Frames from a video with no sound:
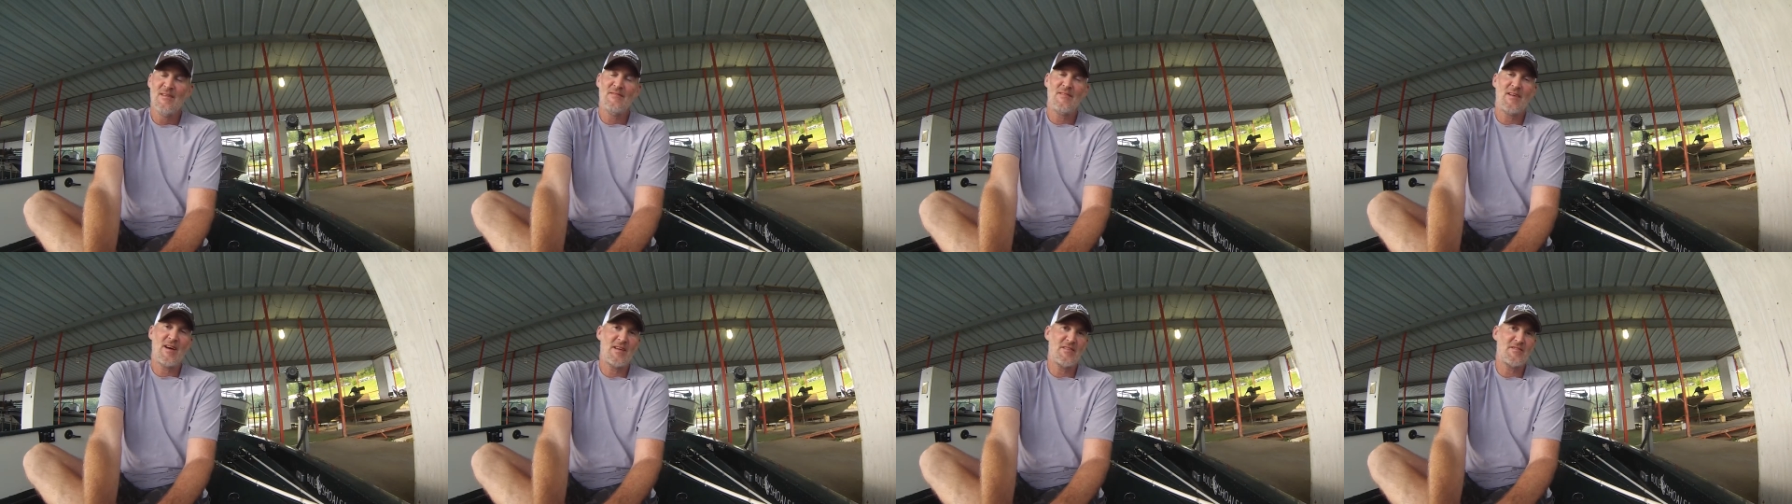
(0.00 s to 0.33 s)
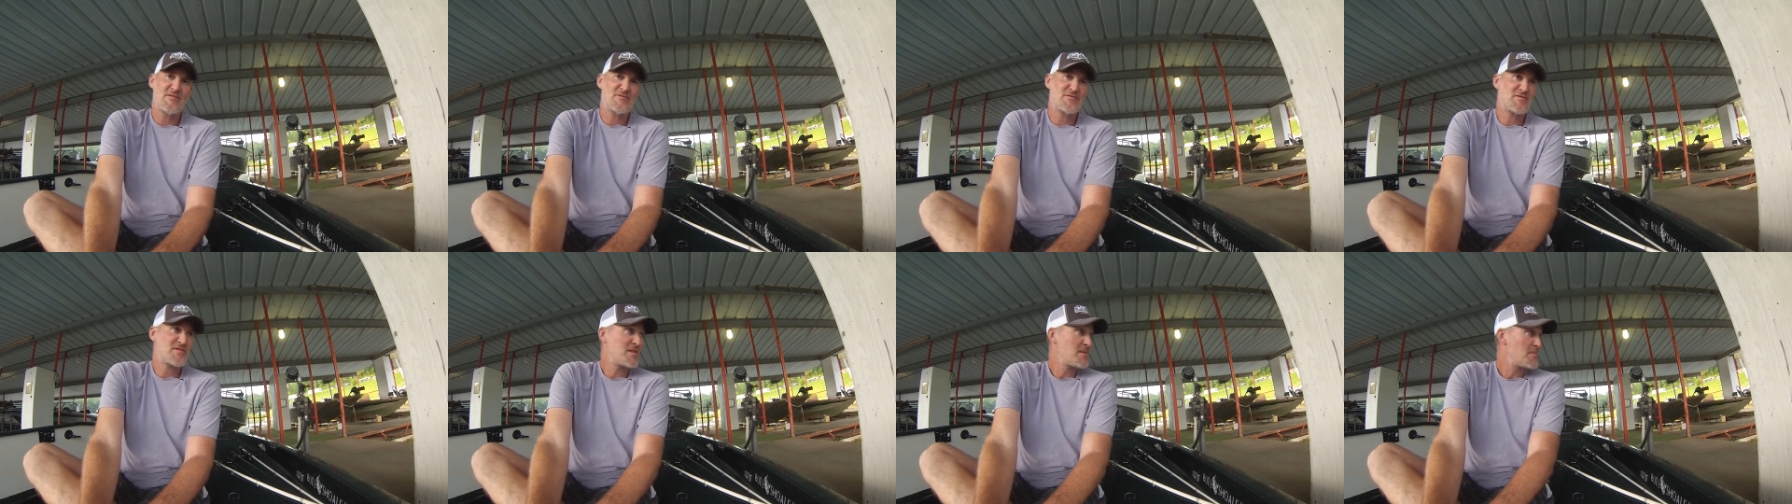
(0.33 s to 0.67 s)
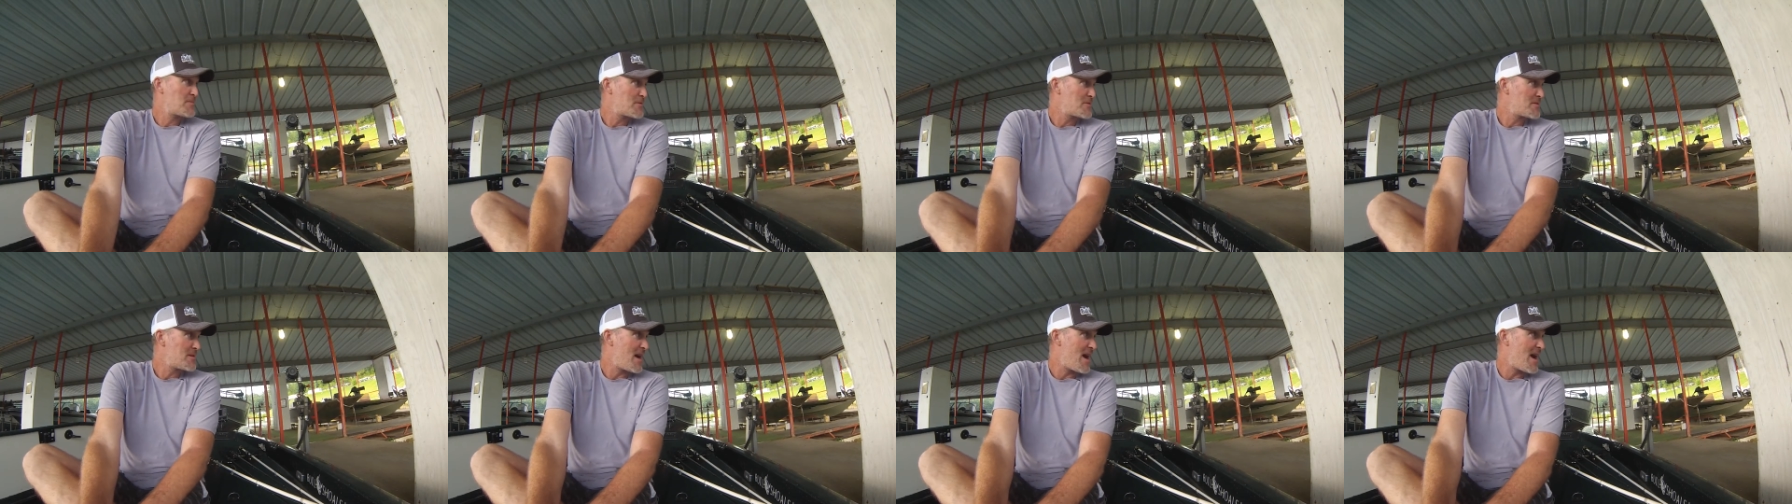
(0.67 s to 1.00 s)
Find those
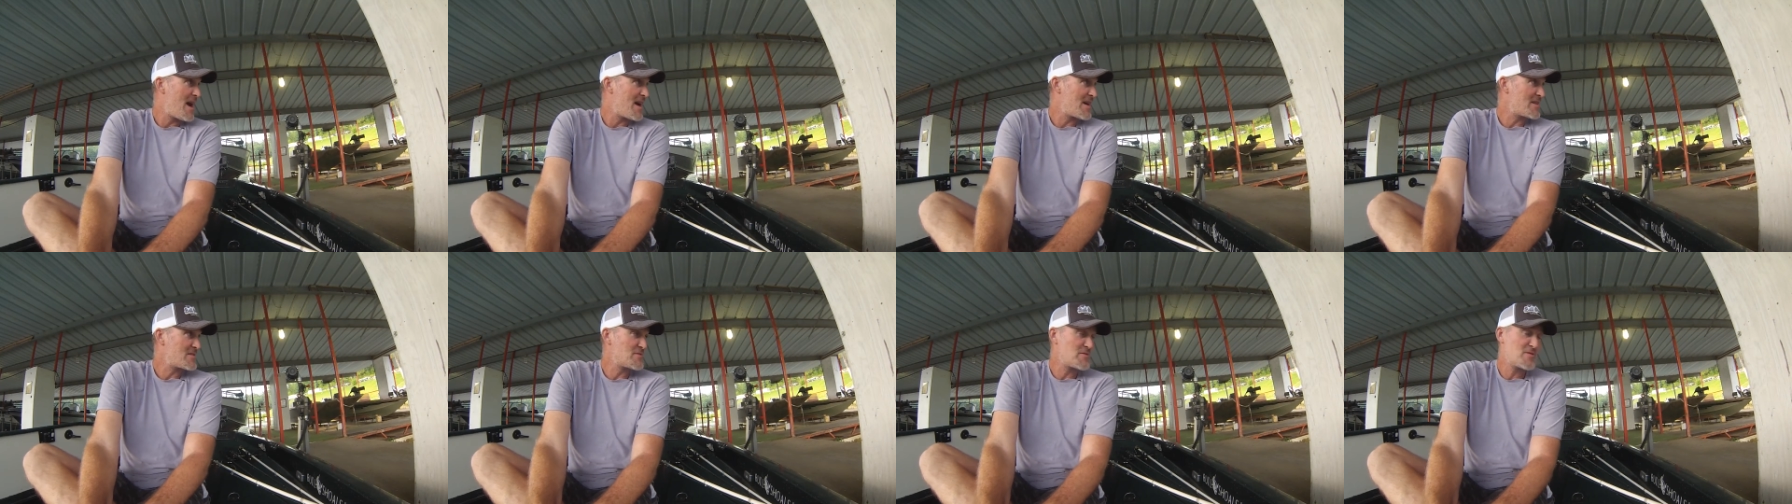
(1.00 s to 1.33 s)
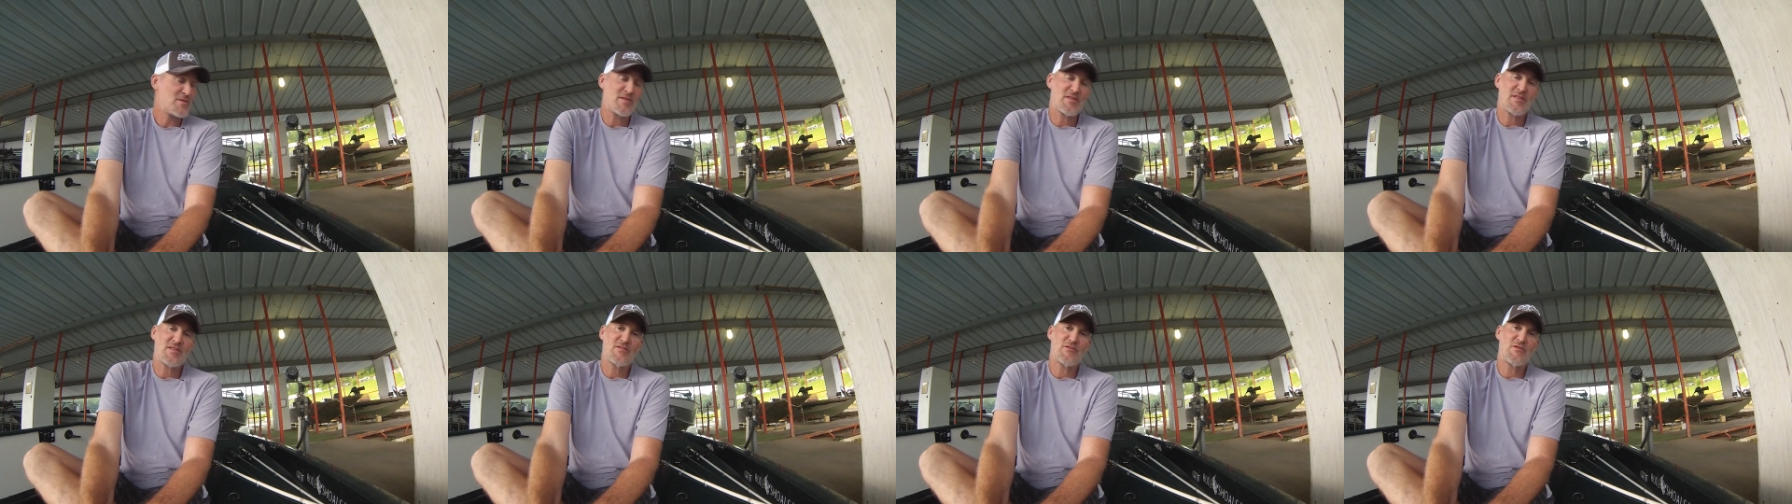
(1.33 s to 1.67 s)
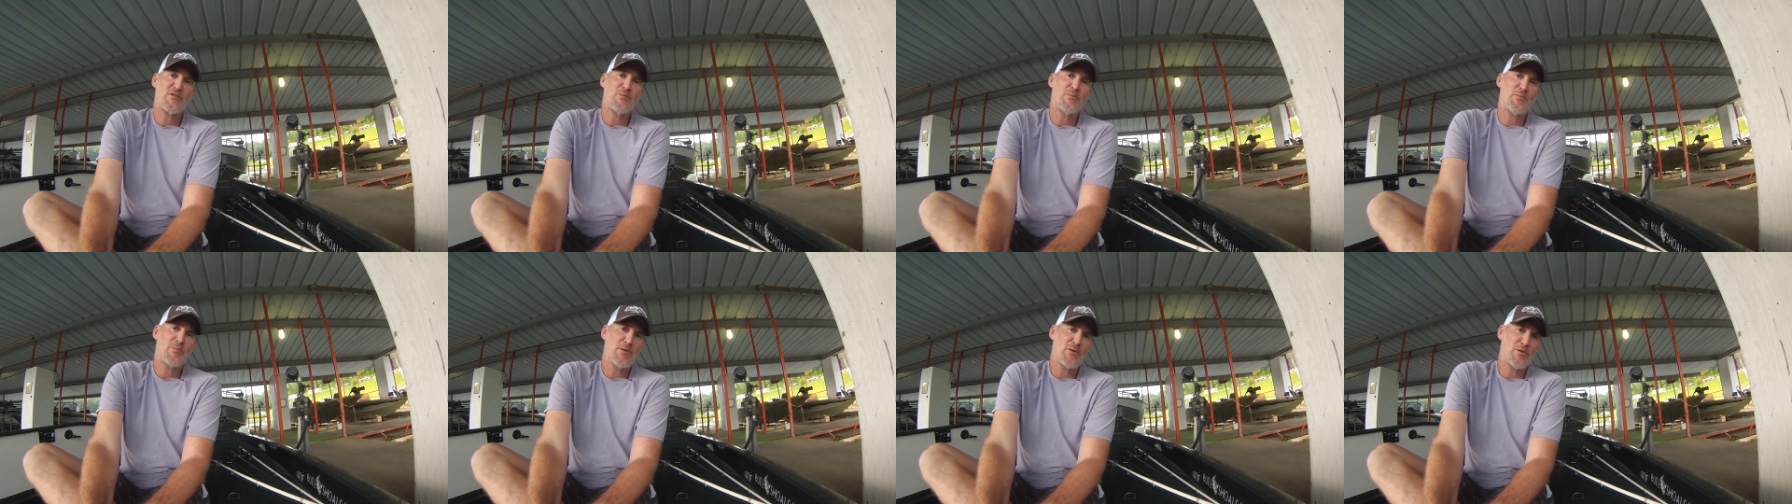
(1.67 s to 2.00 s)
deeper docks where you can
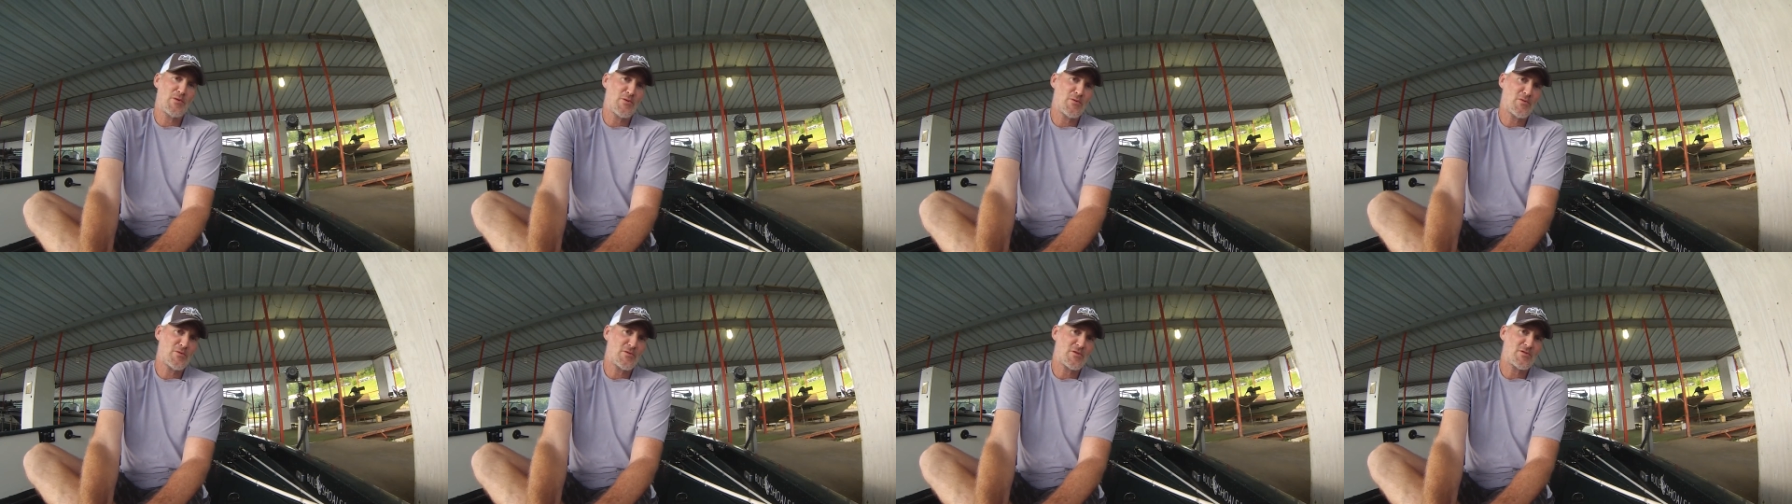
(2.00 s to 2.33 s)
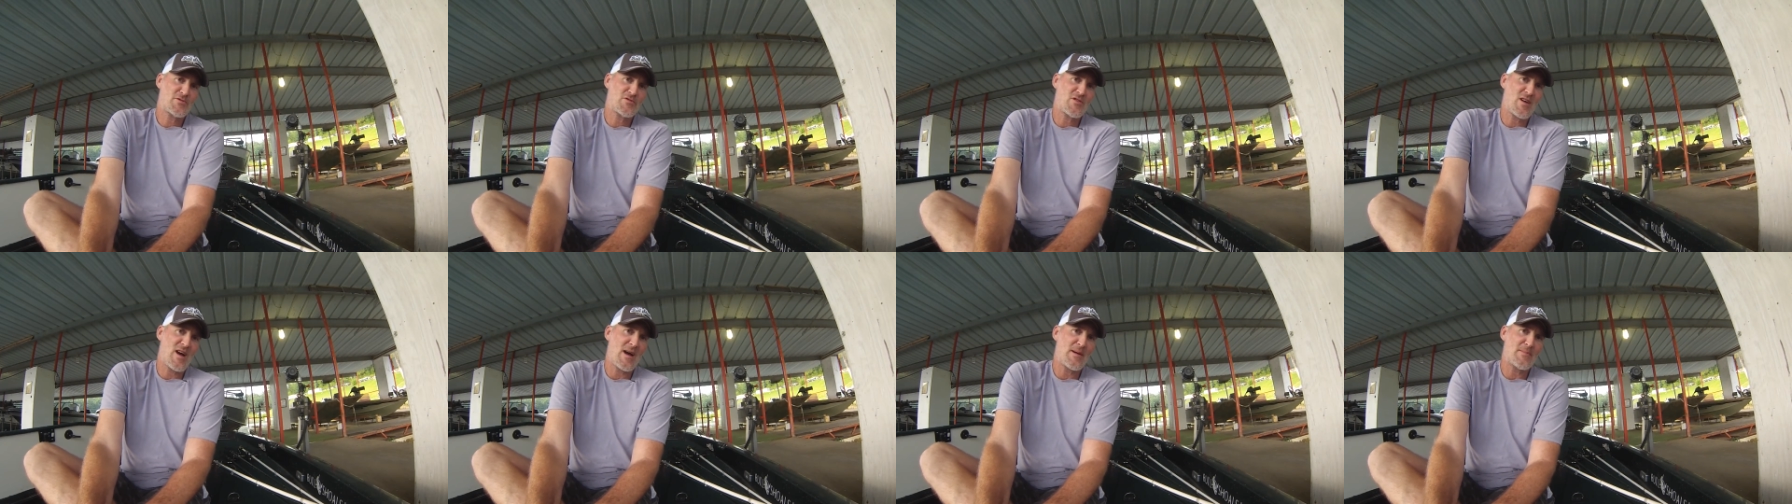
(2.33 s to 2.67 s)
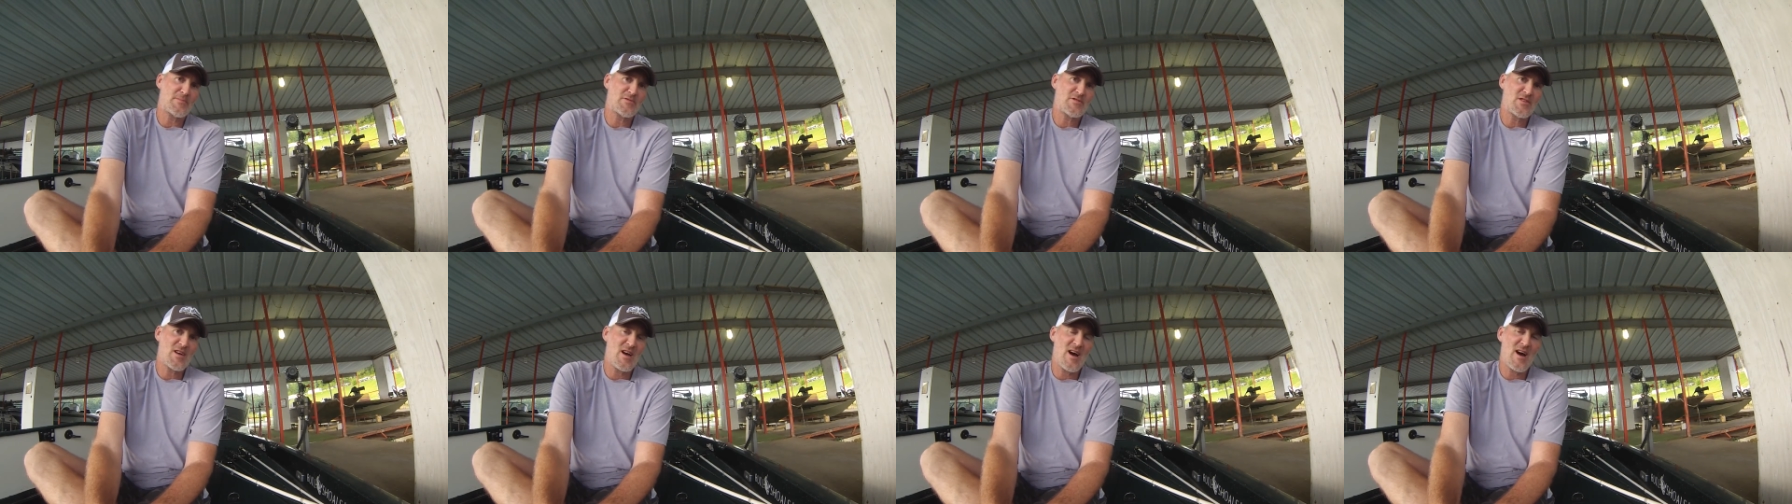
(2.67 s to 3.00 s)
spoon or
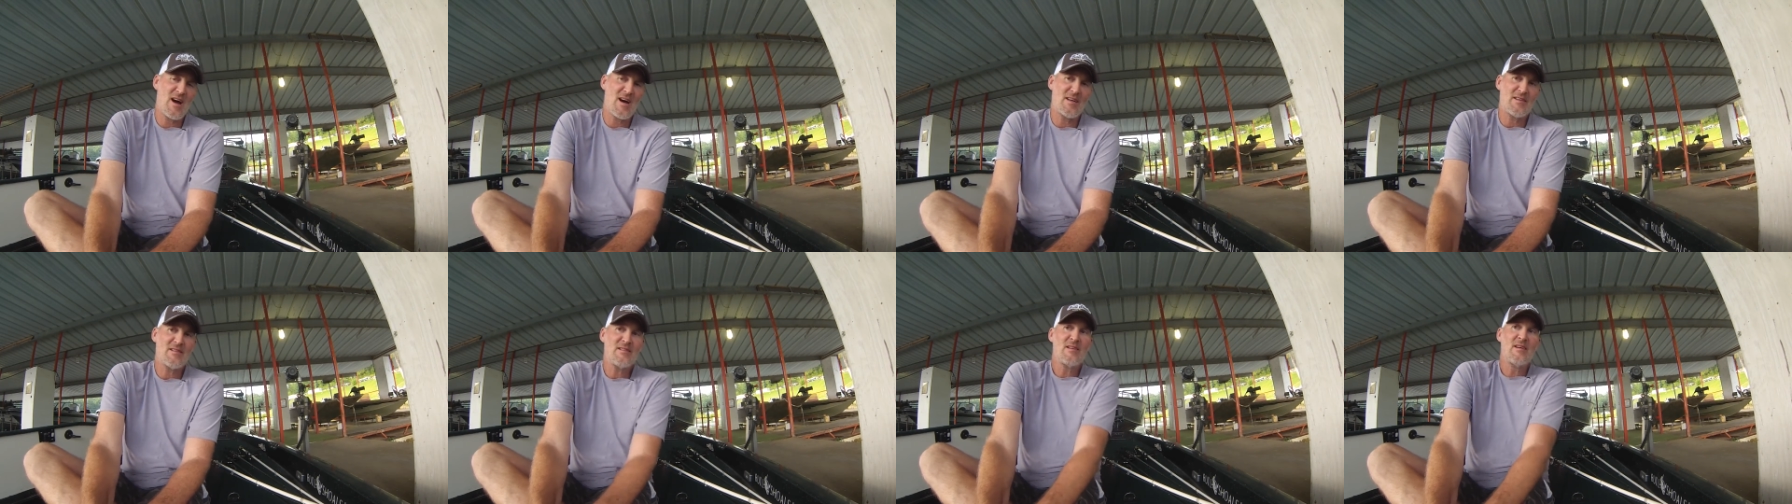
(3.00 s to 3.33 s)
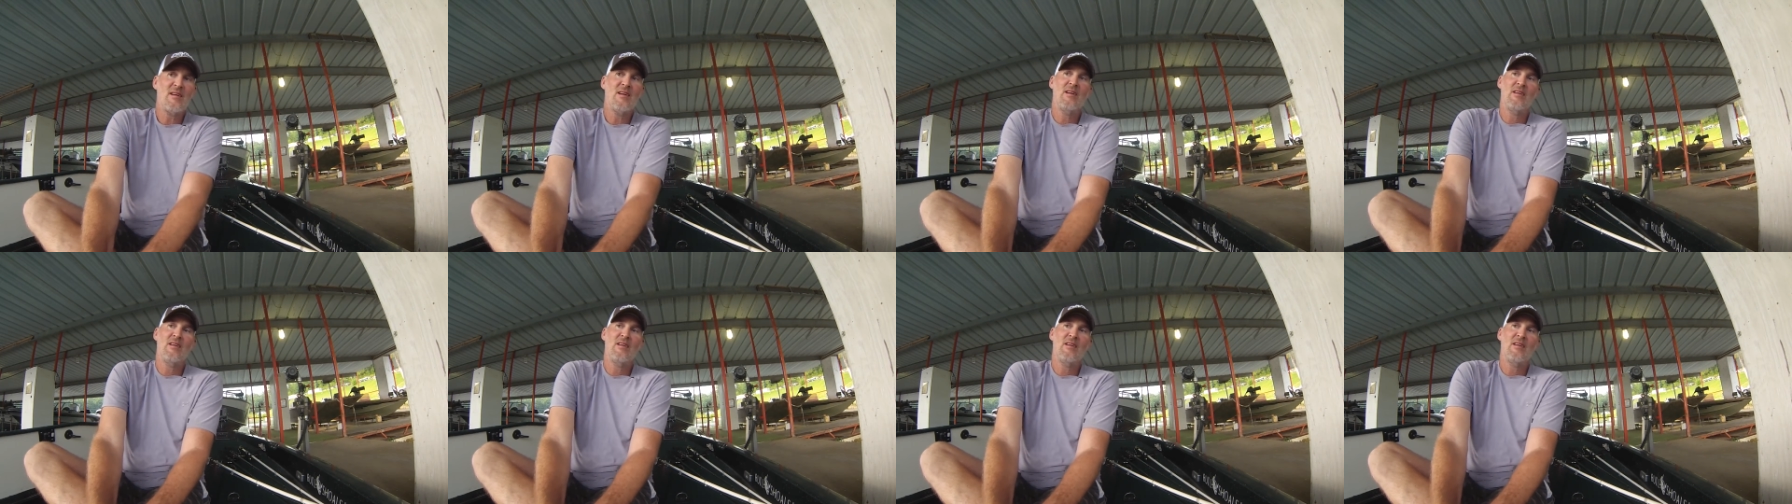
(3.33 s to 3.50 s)
drop shot,